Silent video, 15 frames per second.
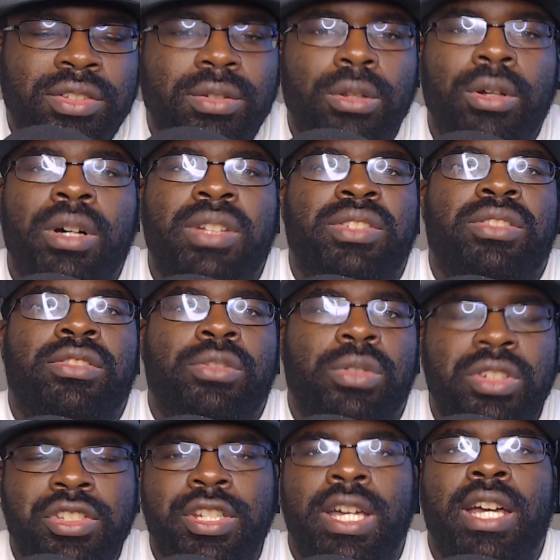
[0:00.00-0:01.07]
loss to
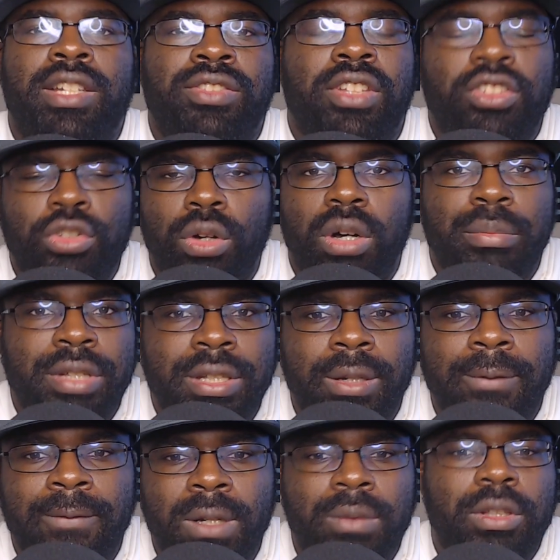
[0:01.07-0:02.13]
the Jags has taught me a
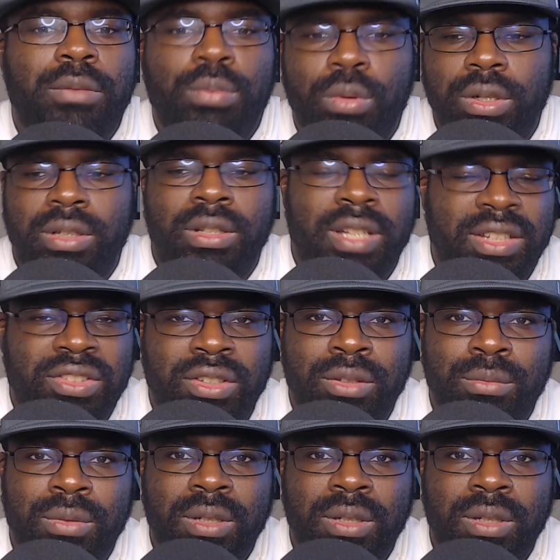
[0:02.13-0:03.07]
very important lesson.